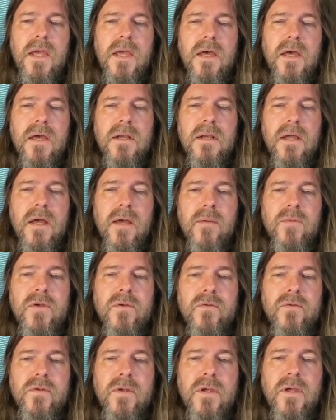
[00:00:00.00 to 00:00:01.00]
And
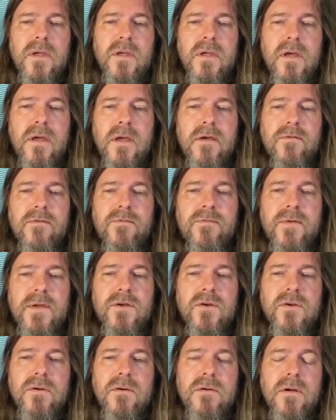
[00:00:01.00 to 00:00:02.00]
I'm using a
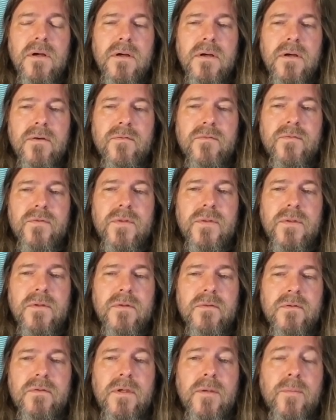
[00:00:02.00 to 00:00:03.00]
feature of
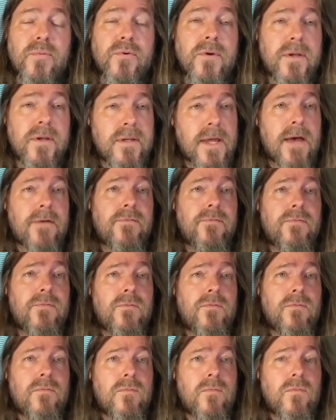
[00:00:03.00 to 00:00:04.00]
the C printf,
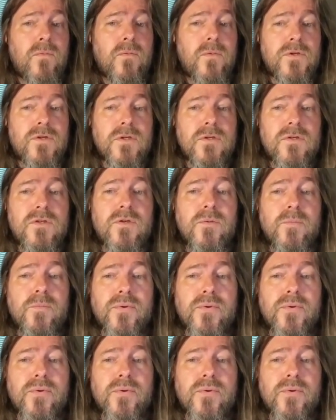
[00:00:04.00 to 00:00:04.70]
which is to